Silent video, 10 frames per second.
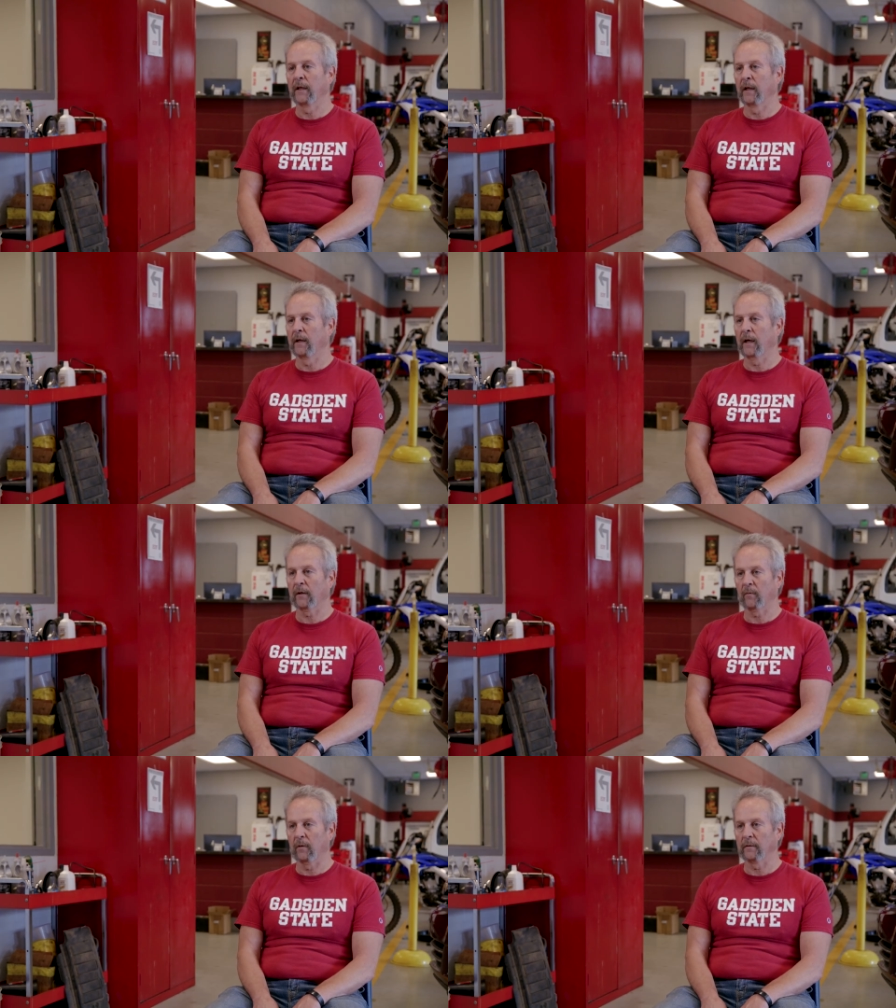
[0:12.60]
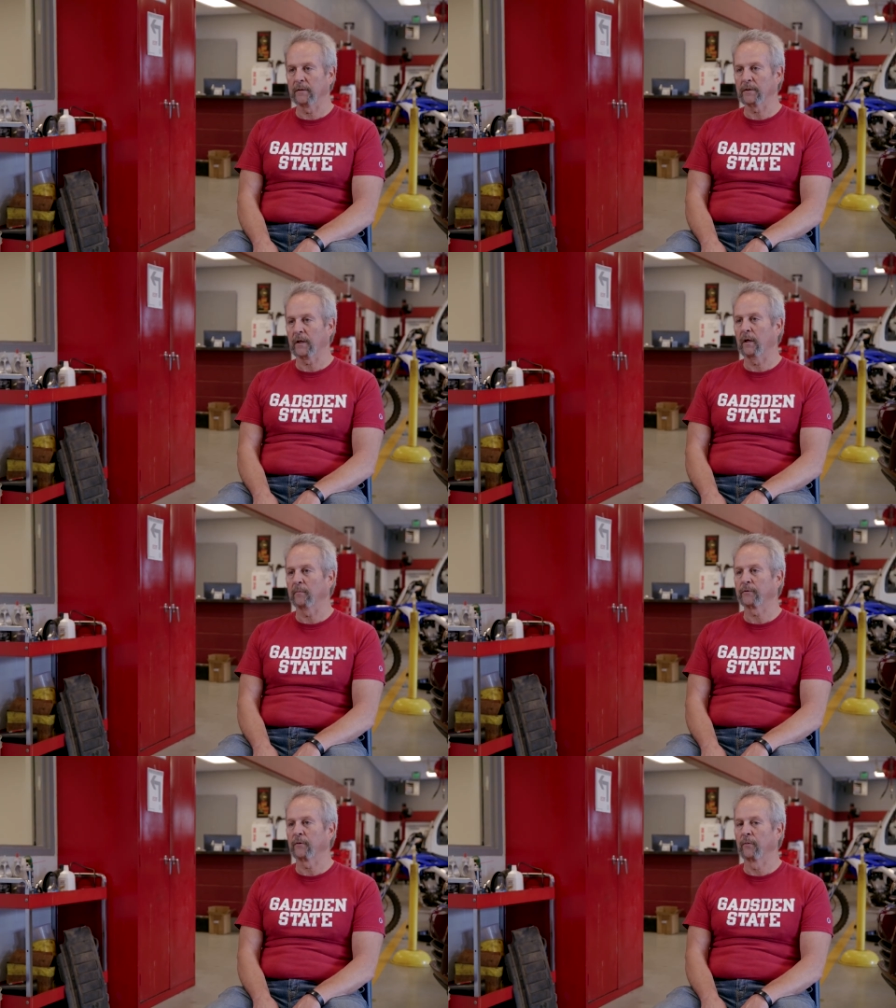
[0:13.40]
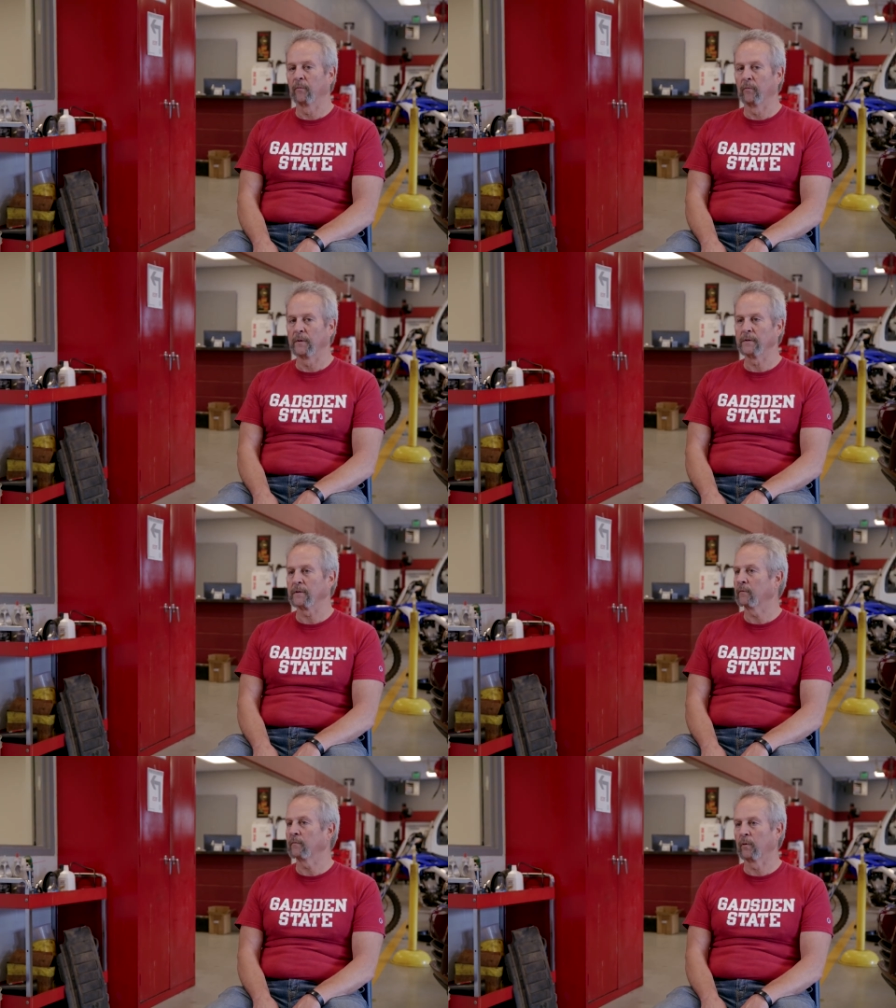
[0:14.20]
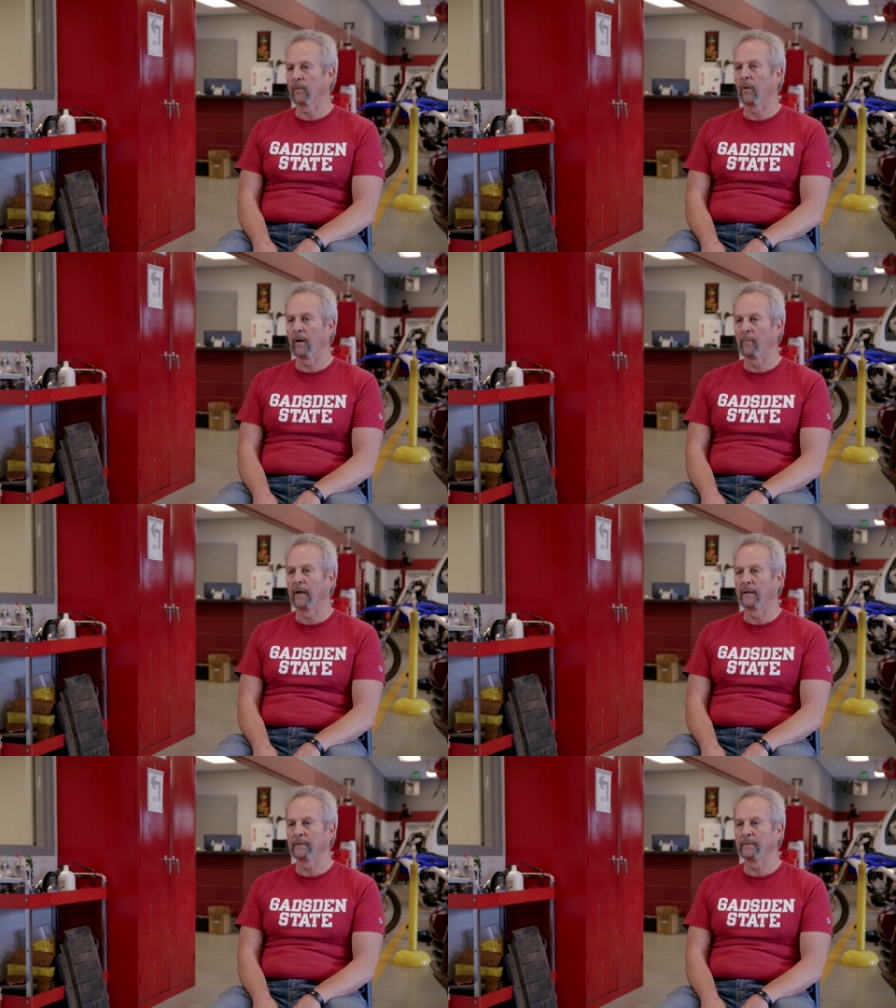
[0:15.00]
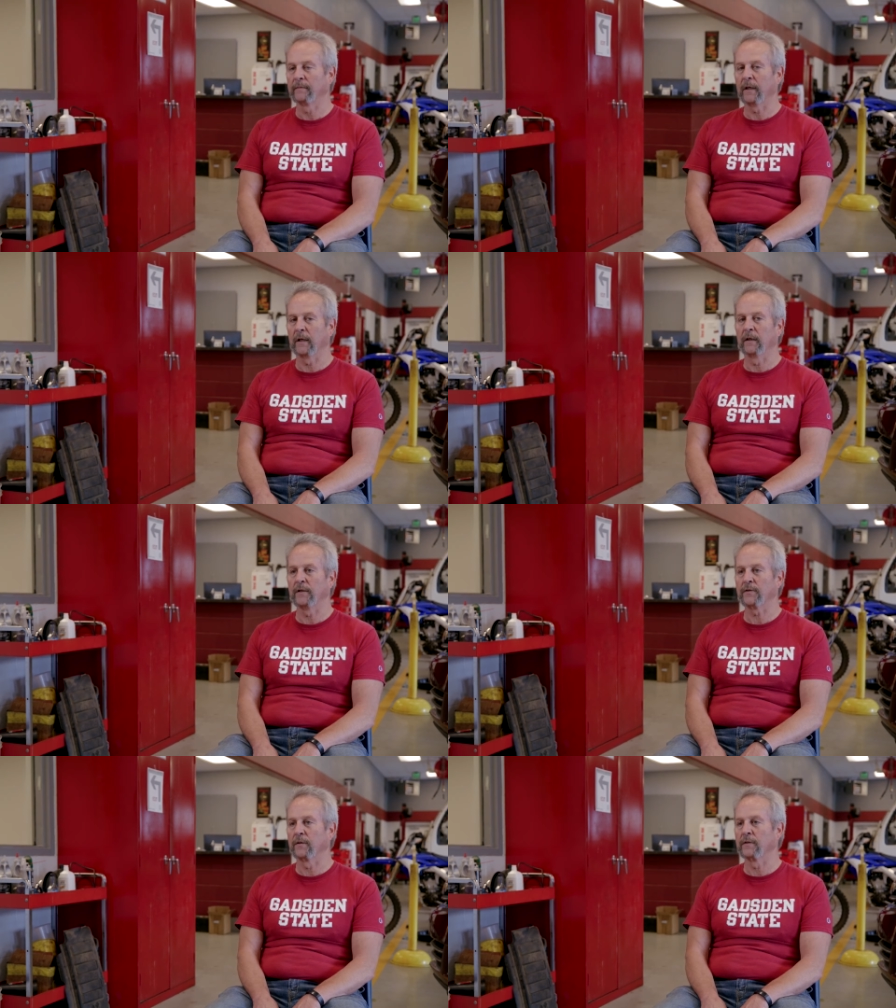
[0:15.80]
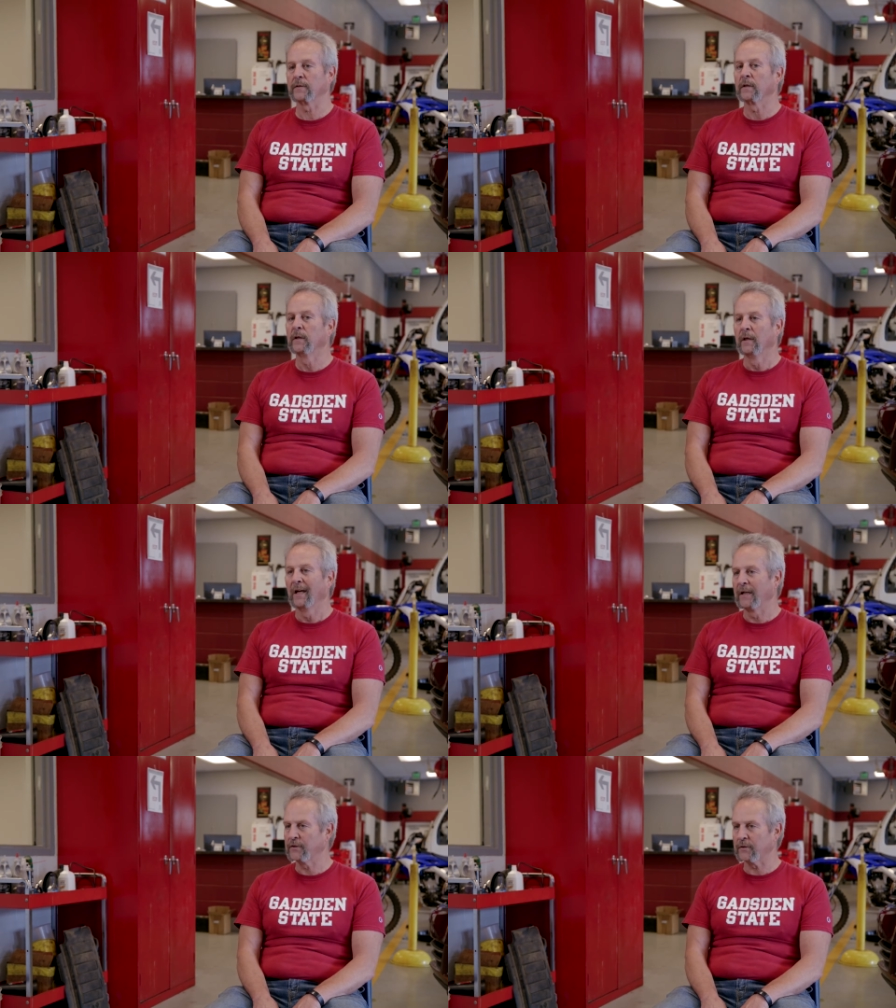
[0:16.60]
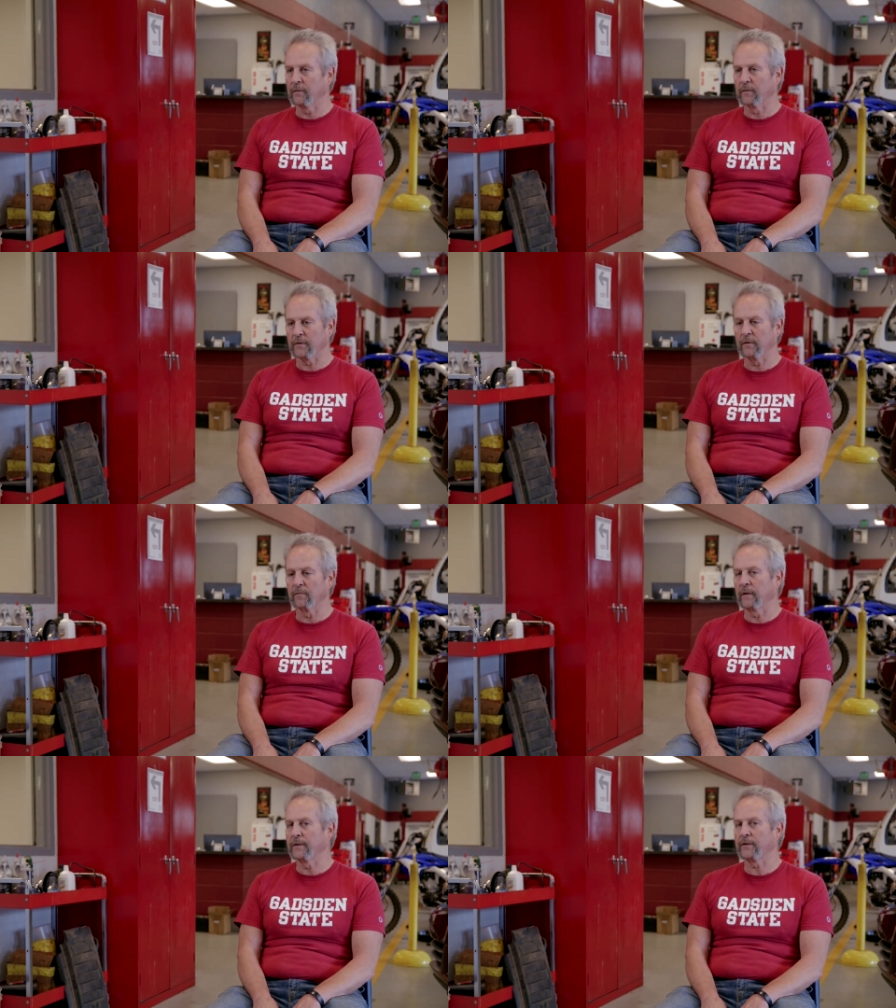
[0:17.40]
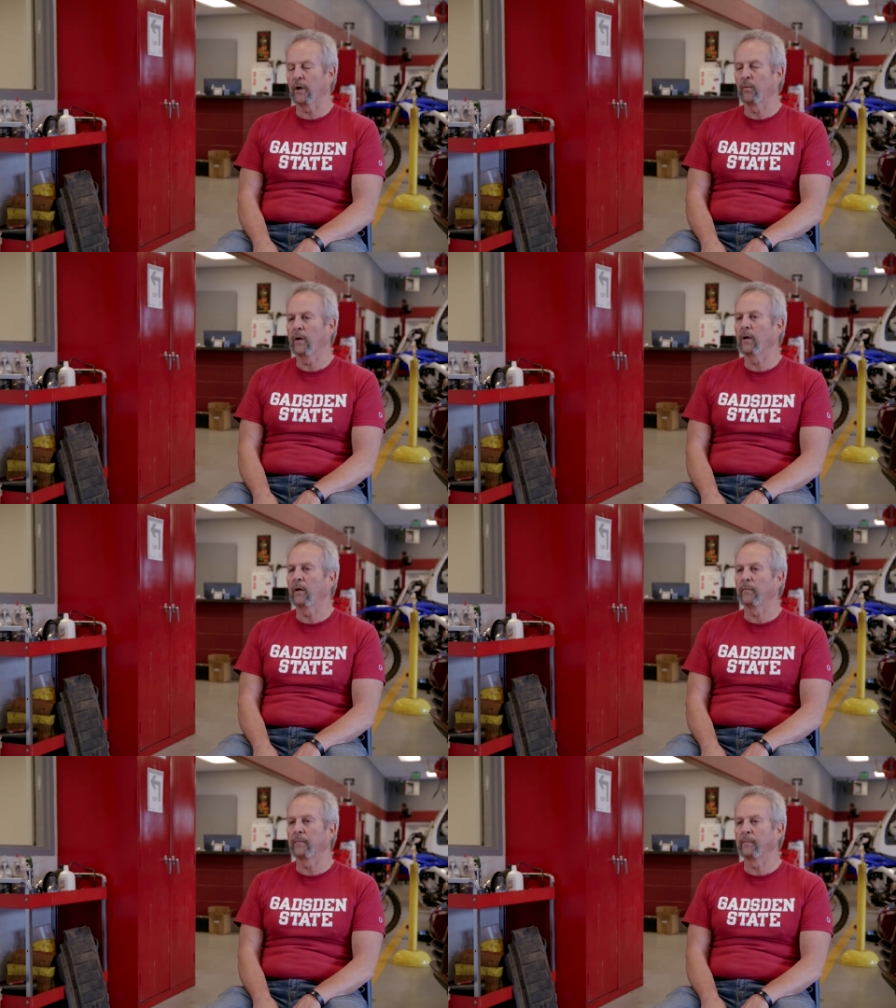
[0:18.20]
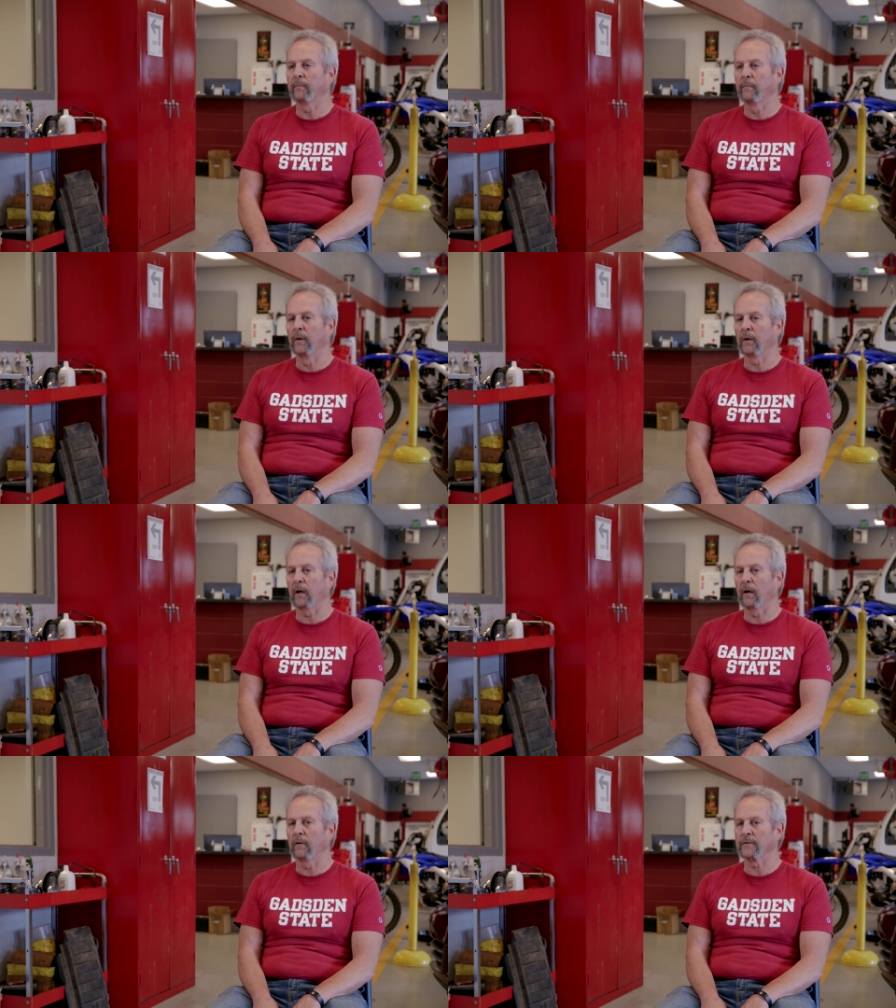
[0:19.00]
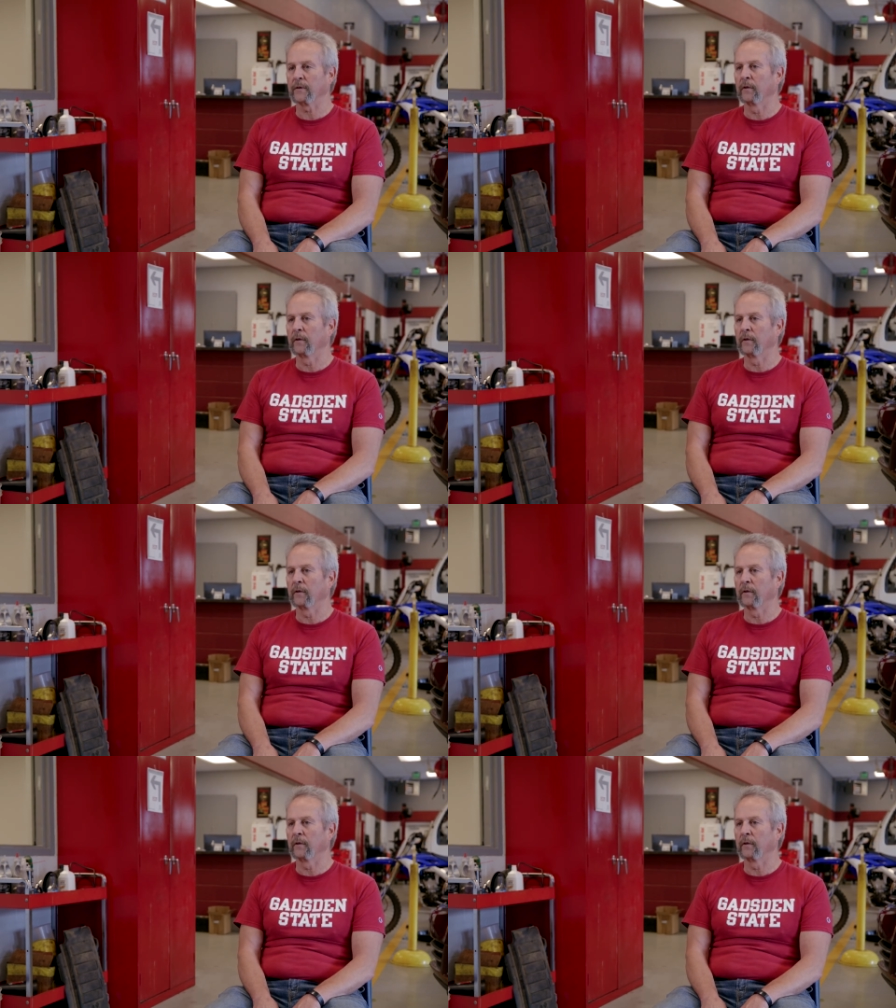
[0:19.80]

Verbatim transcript: and high quality shops are the ones that require my technicians. And students usually show up because